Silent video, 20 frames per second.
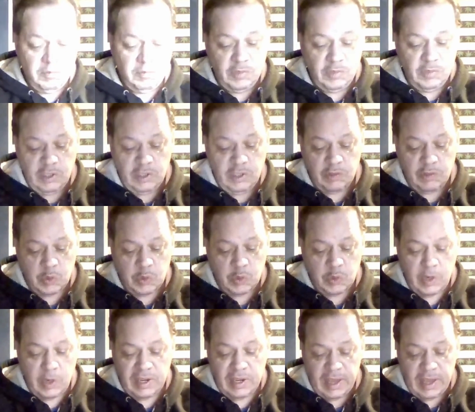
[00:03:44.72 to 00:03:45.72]
difference
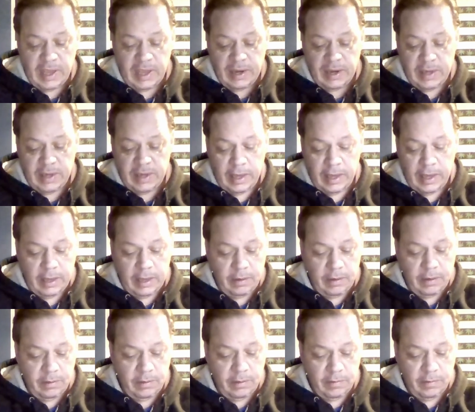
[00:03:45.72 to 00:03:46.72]
between night and day
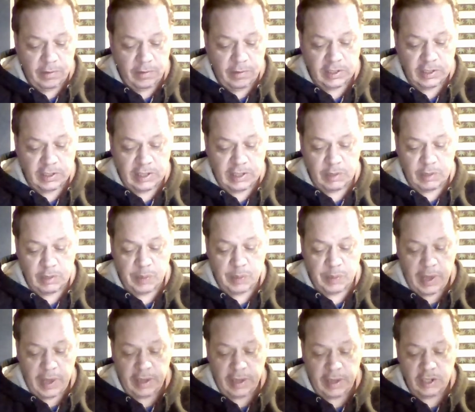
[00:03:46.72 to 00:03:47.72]
for the stimulus
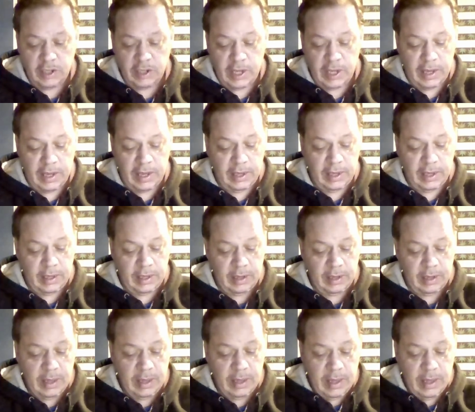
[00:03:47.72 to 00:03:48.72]
package, and
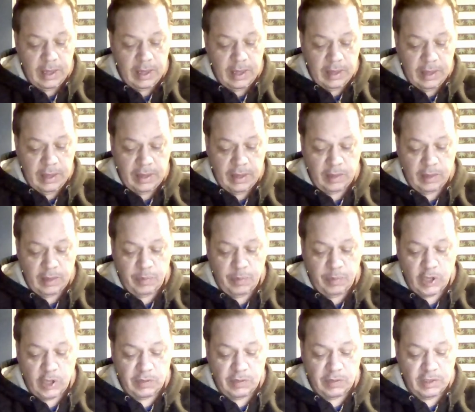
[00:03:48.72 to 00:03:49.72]
that the
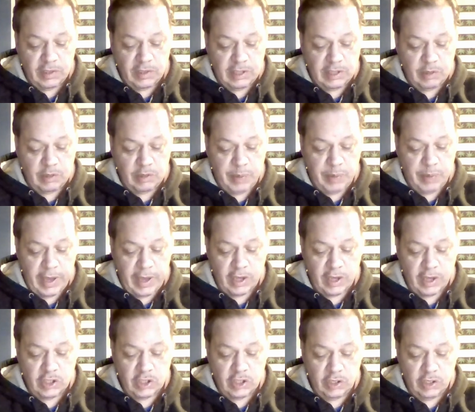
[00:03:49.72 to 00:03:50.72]
budget for the stimulus
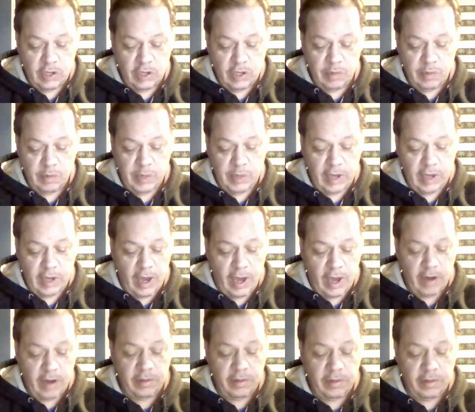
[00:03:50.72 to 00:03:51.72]
package could be
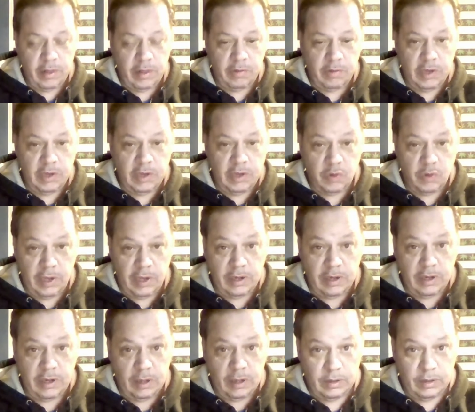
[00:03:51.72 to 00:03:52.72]
higher than $3 trillion.
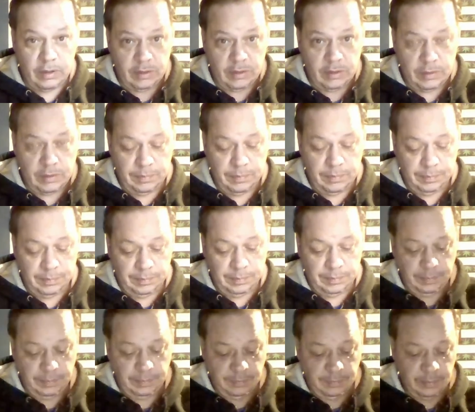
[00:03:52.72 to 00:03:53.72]

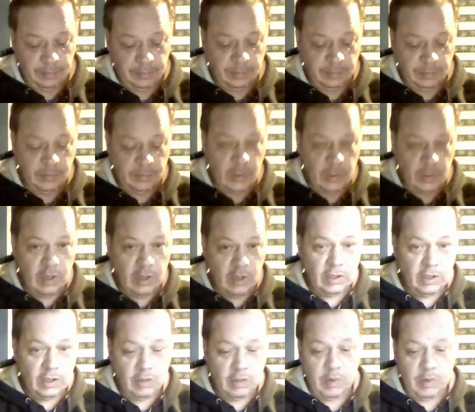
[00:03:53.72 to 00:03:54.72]

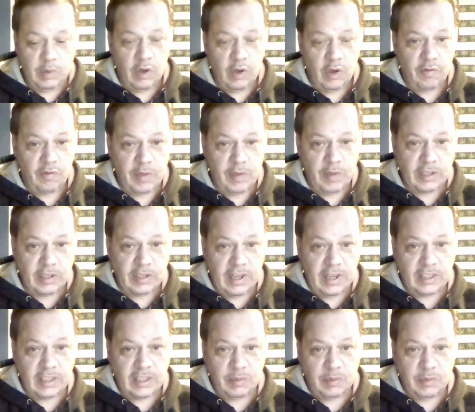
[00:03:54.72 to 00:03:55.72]
So if you go on for basically
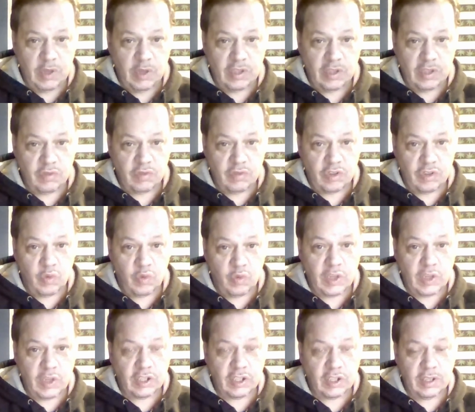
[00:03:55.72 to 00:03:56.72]
Nancy Pelosi's original
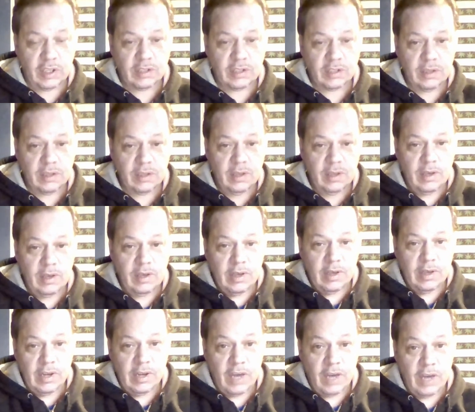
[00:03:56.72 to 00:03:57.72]
wish list,
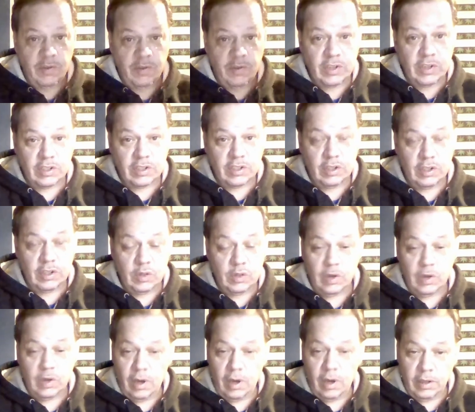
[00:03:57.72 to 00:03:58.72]
now if we just include
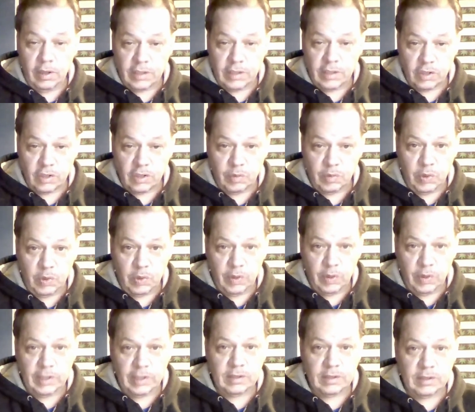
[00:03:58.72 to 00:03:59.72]
all essential
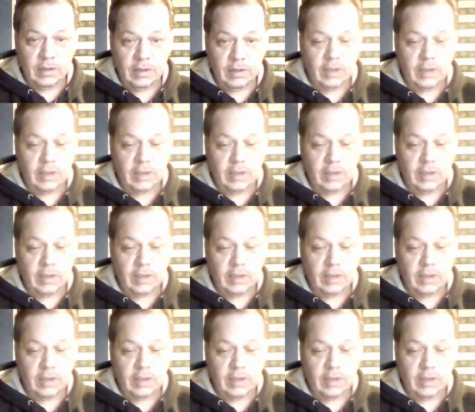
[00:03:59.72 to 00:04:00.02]
employees, not